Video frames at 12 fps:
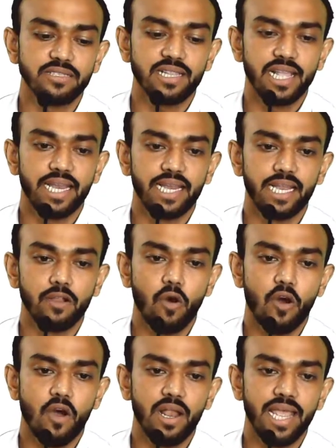line, and
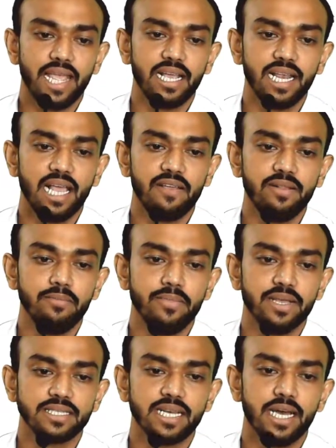all angle I will
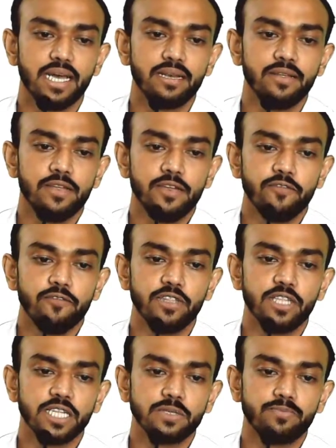measure with
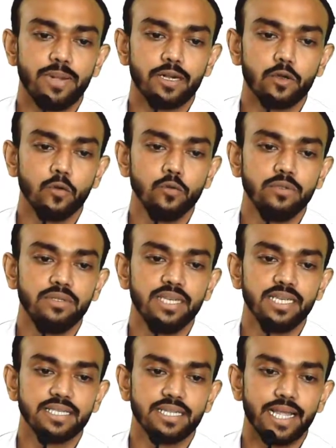respect to
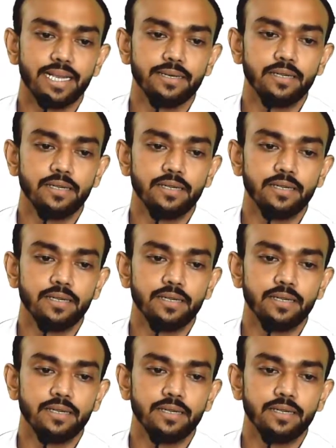this line.